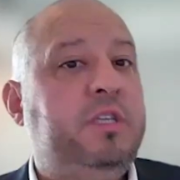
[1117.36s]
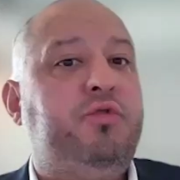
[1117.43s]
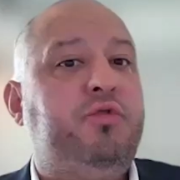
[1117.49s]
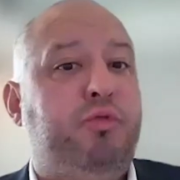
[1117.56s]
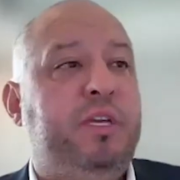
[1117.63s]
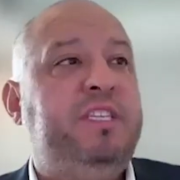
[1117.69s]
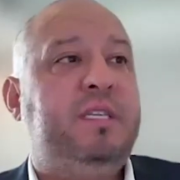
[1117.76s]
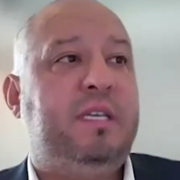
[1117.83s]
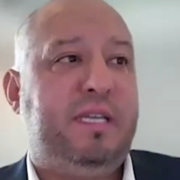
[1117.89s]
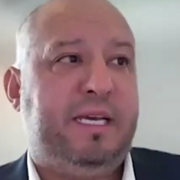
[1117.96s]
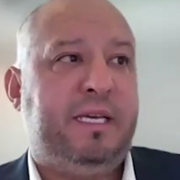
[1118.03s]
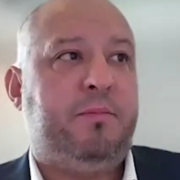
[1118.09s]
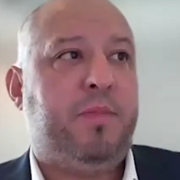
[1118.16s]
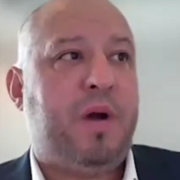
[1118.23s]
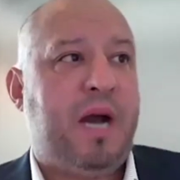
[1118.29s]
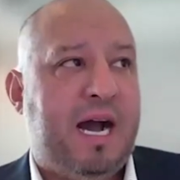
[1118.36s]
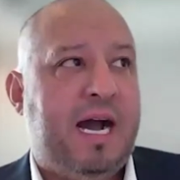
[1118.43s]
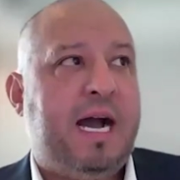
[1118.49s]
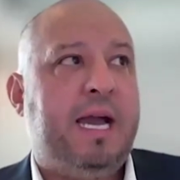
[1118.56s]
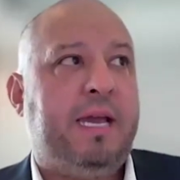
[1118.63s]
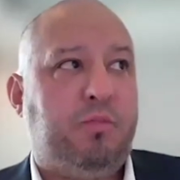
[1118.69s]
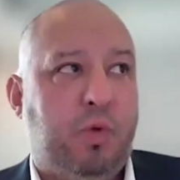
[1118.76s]
is reasoning Absolutely.
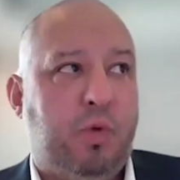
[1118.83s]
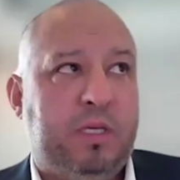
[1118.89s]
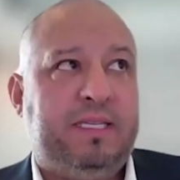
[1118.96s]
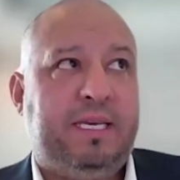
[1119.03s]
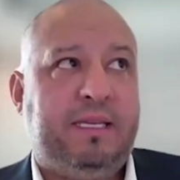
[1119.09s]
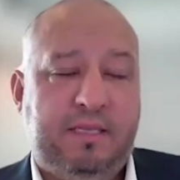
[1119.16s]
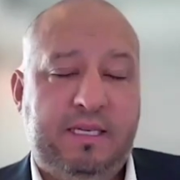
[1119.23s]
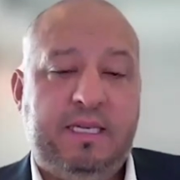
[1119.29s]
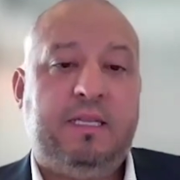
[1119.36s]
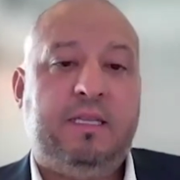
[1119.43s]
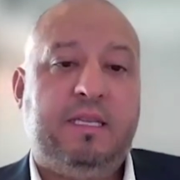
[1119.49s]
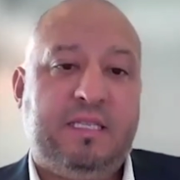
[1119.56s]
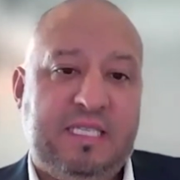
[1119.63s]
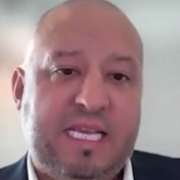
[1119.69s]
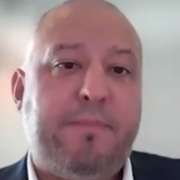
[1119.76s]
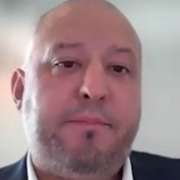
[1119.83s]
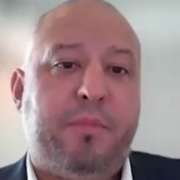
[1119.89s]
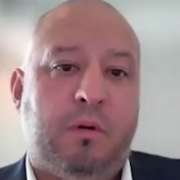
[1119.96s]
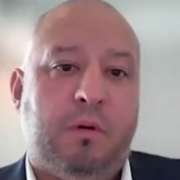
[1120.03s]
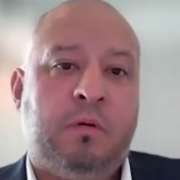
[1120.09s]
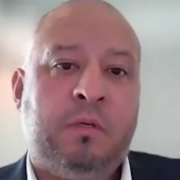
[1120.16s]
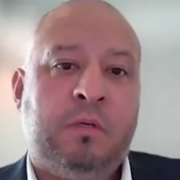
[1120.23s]
behind what they did in
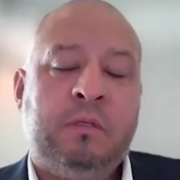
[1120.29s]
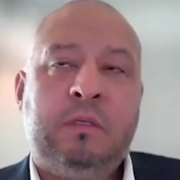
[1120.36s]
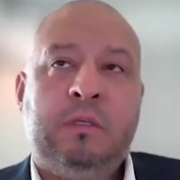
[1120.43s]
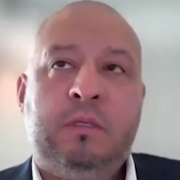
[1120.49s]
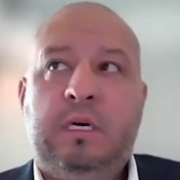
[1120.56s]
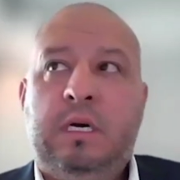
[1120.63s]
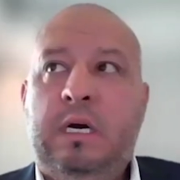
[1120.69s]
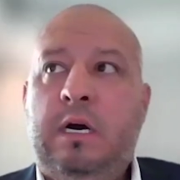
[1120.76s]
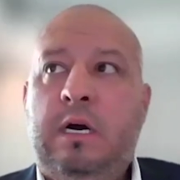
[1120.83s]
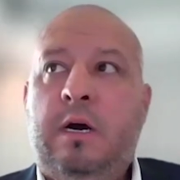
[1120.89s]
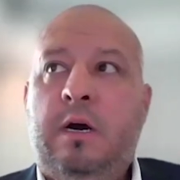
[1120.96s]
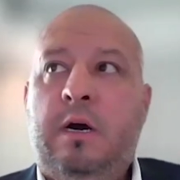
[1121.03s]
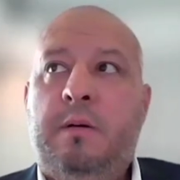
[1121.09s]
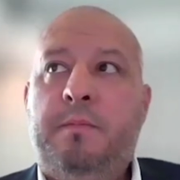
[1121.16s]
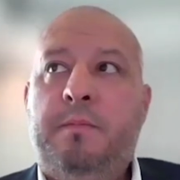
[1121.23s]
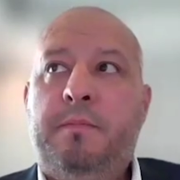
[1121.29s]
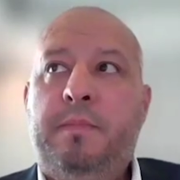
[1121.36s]
December uh,